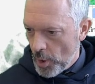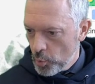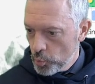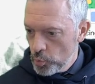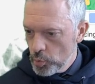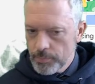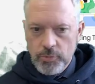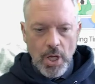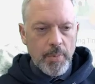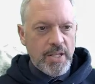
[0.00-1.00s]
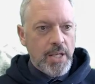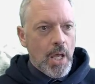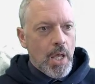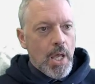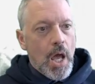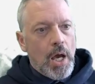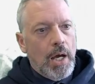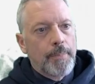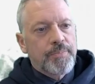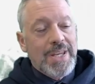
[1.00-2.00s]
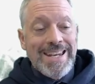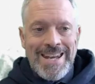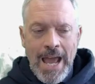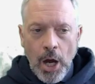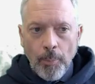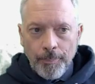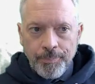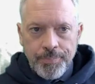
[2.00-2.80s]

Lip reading: Ooh, timeline. Now